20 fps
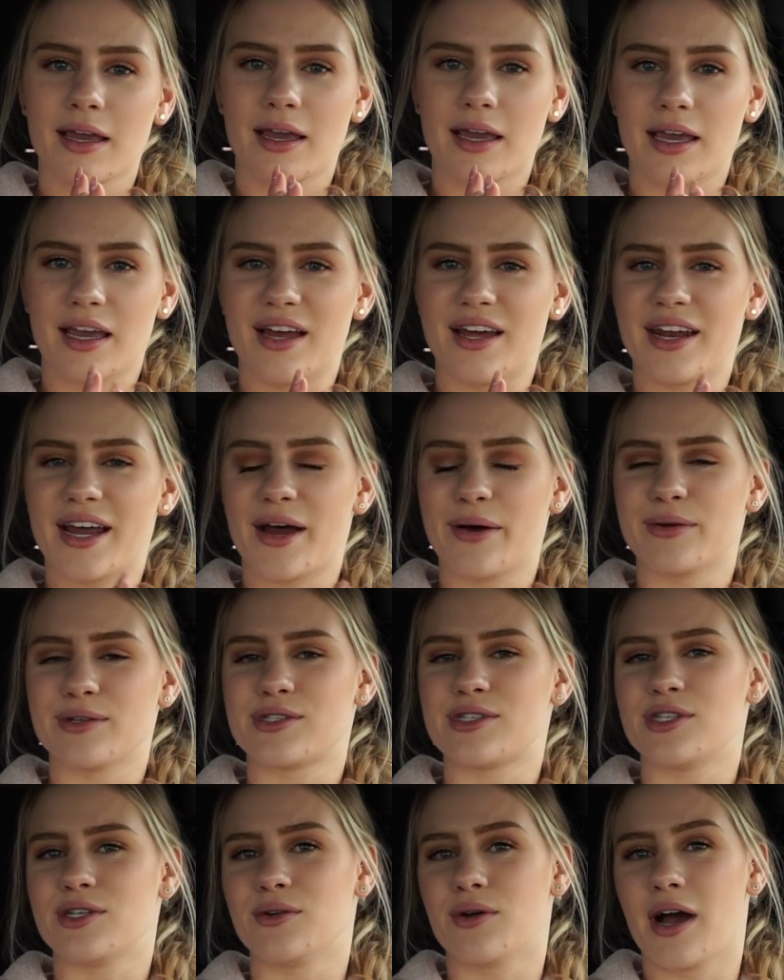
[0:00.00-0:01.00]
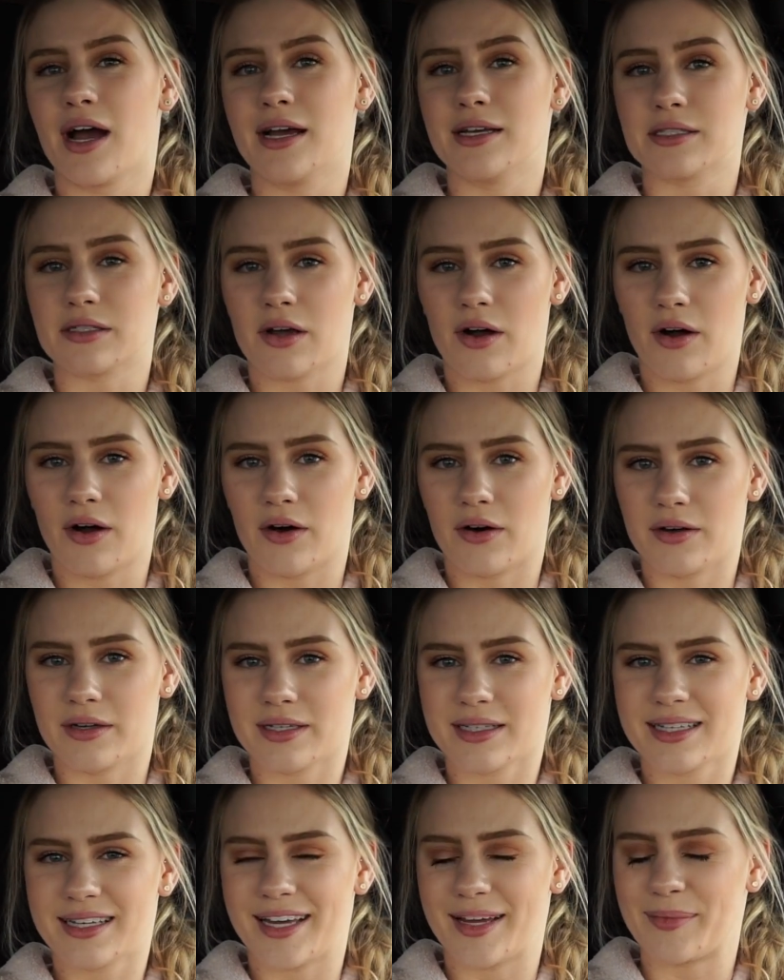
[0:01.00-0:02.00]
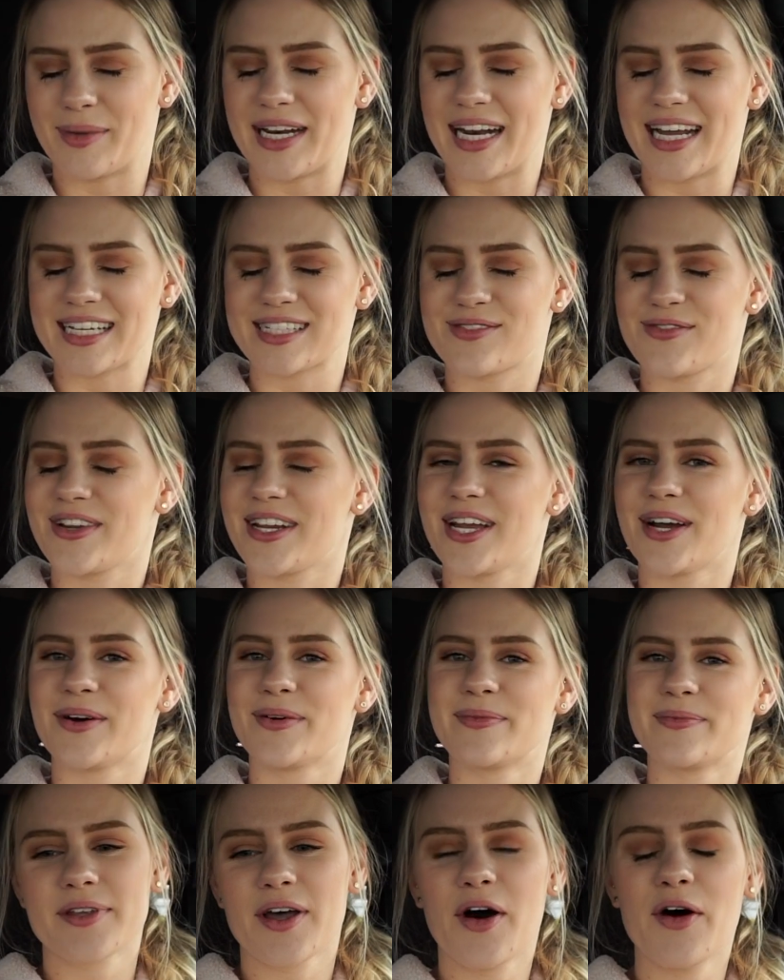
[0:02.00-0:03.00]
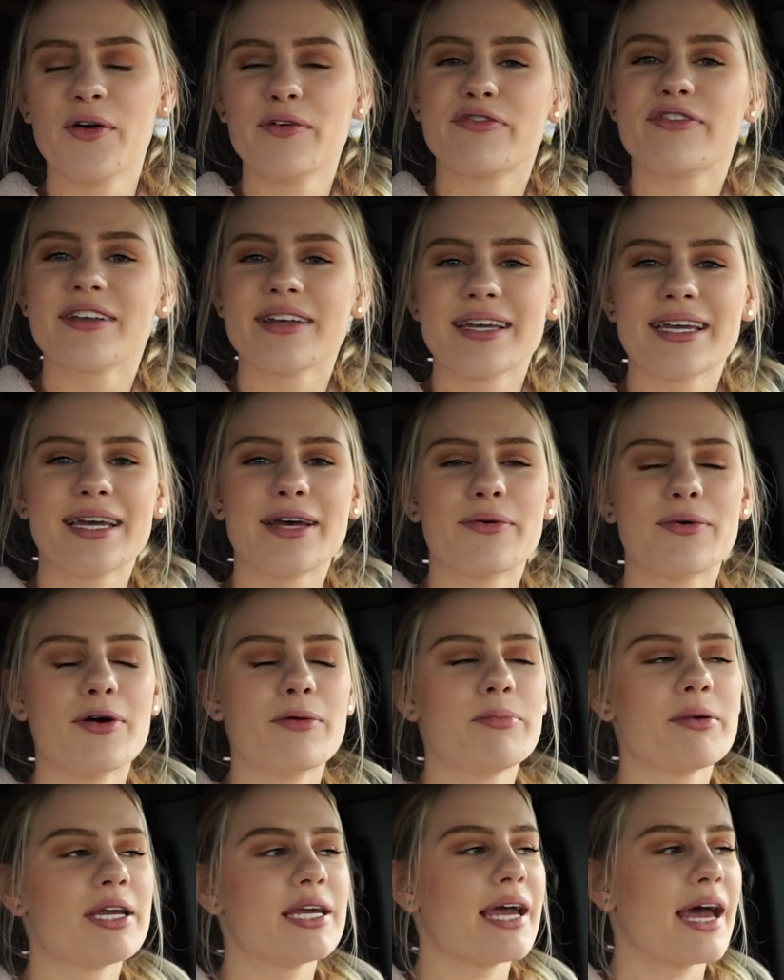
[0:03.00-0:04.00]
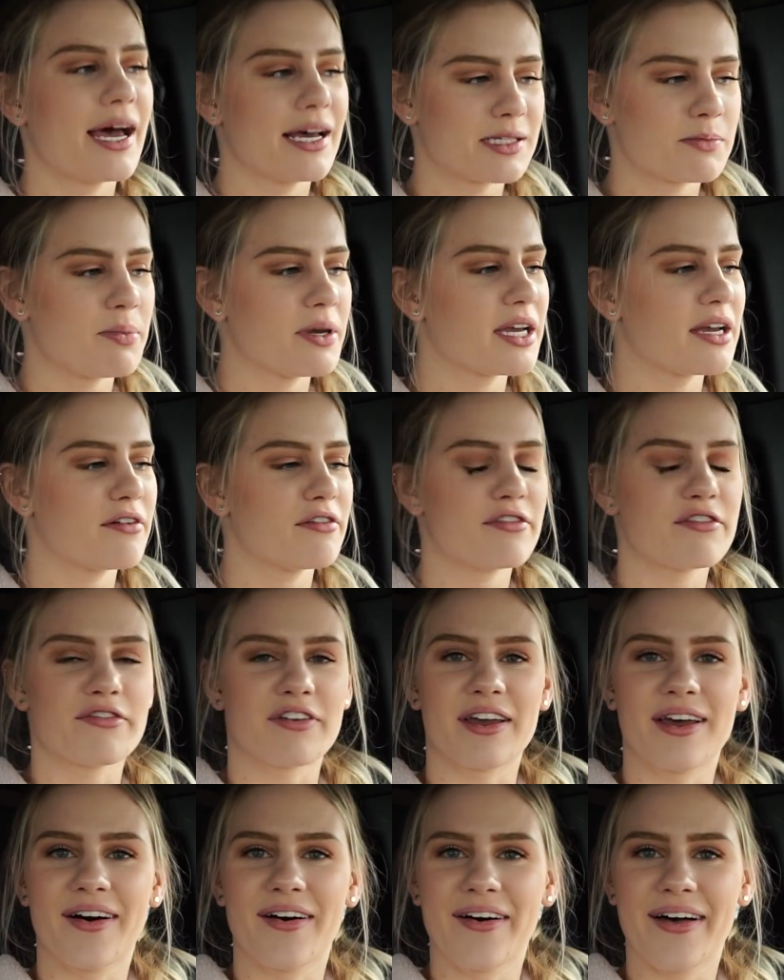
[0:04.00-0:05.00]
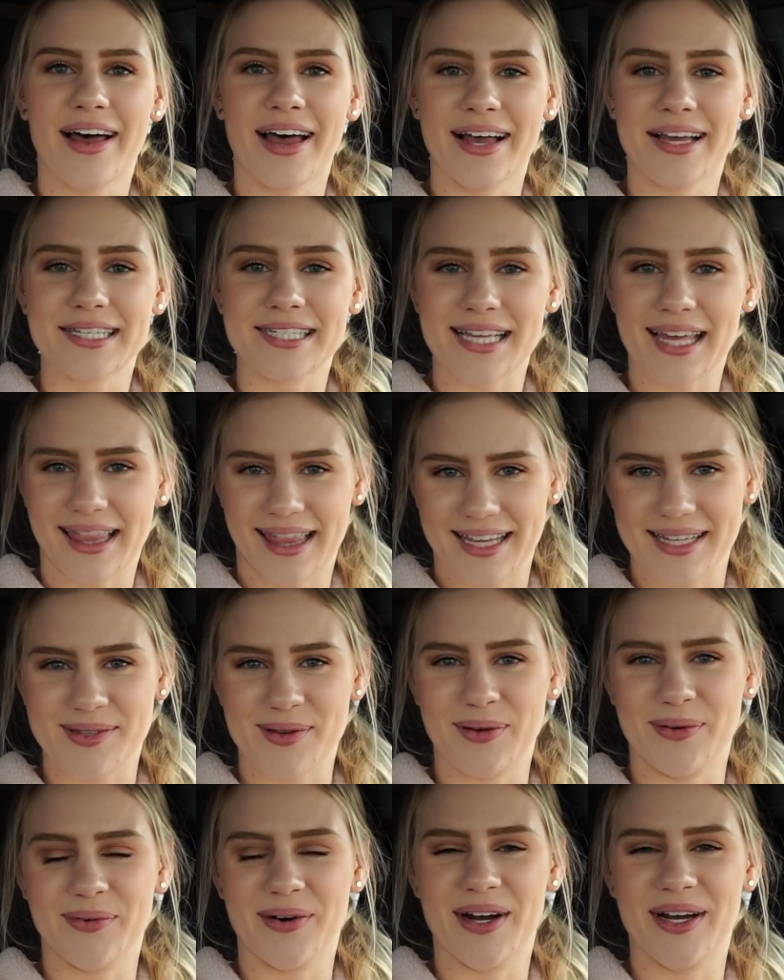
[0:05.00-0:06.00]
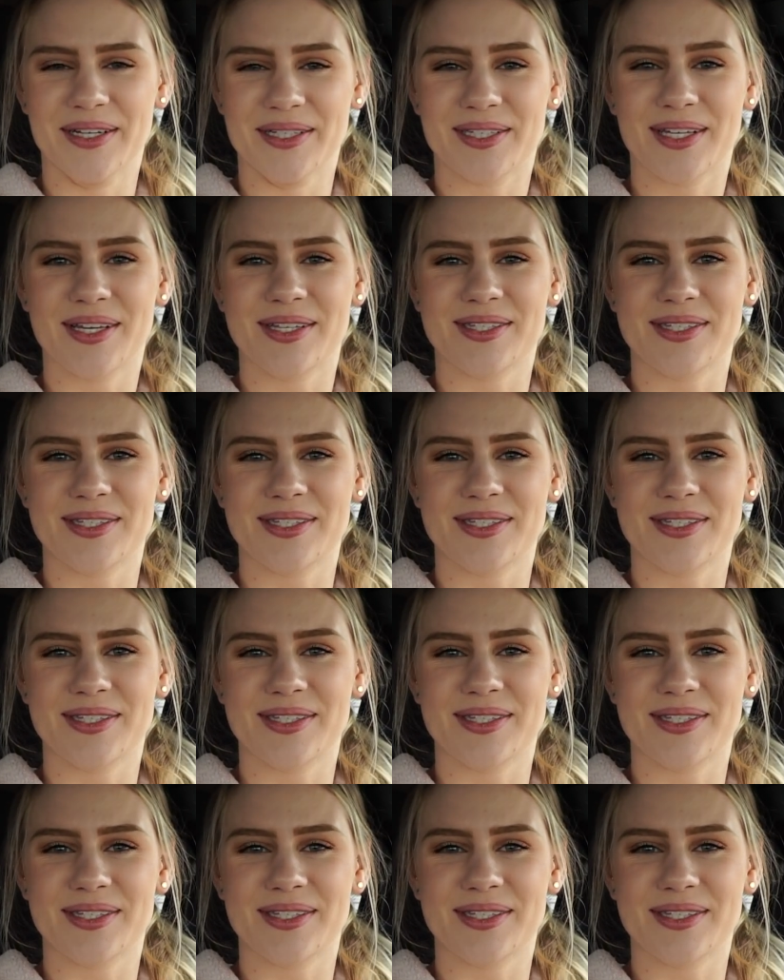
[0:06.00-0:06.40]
And I will see you guys all in my next video. Hopefully it won't be as big of a fail as this one was.